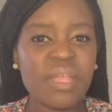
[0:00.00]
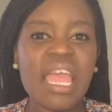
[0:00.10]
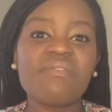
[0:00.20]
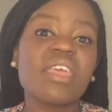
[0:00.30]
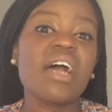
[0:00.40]

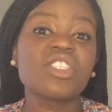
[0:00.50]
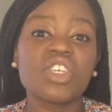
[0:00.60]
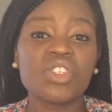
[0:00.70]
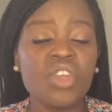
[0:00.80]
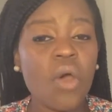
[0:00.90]
If the answer
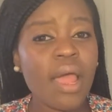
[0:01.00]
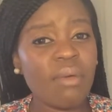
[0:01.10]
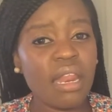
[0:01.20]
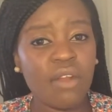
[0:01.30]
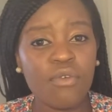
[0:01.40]
is no and
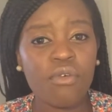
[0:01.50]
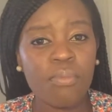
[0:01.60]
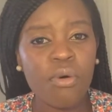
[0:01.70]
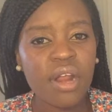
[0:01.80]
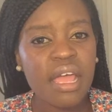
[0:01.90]
we need it for
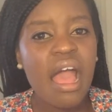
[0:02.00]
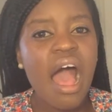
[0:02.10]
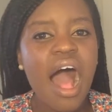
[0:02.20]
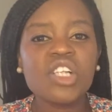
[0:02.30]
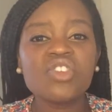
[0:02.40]
reporting,
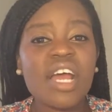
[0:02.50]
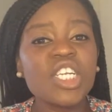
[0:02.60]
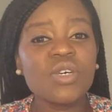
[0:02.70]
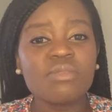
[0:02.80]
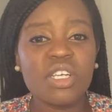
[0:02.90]
I'll try to
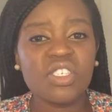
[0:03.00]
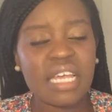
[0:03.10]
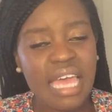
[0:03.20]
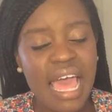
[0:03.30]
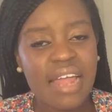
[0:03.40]
do as much as
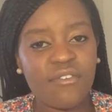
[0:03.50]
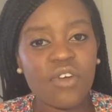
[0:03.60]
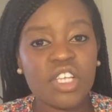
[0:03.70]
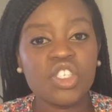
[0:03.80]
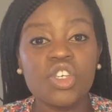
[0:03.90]
I can
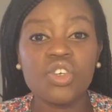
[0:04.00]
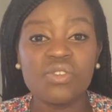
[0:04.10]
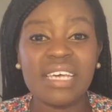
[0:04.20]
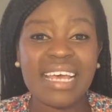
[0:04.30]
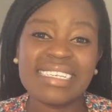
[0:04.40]
for us to
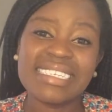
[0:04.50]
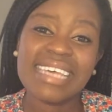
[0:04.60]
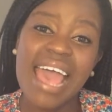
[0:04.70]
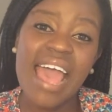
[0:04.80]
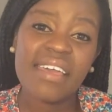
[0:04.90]
use that as a
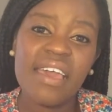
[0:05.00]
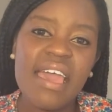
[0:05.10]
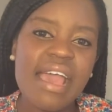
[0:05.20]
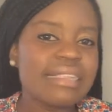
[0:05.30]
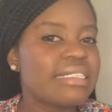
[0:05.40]
tag
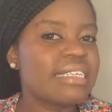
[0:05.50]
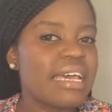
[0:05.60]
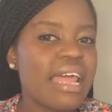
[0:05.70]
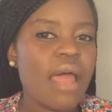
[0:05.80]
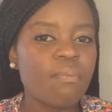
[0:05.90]

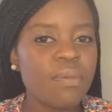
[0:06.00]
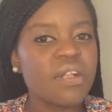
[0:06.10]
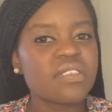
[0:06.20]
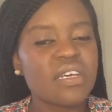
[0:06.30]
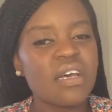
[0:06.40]
instead and
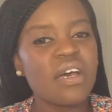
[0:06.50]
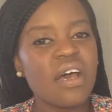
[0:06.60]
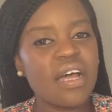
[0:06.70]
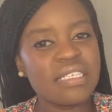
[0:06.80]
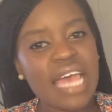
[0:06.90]
build
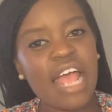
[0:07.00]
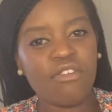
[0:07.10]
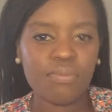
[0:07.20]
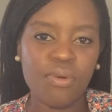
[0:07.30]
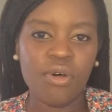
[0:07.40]
a tag
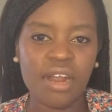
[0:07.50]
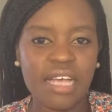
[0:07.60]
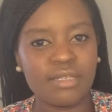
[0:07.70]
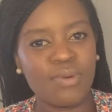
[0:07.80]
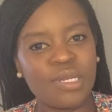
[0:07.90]
report
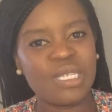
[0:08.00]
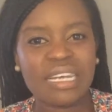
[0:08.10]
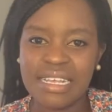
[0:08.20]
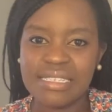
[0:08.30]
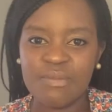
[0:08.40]
as opposed to a
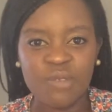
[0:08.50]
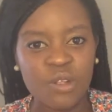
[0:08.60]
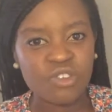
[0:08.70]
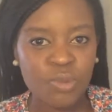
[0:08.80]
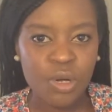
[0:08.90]
custom
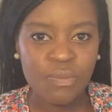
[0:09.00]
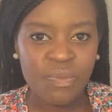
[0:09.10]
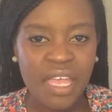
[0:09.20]
field report.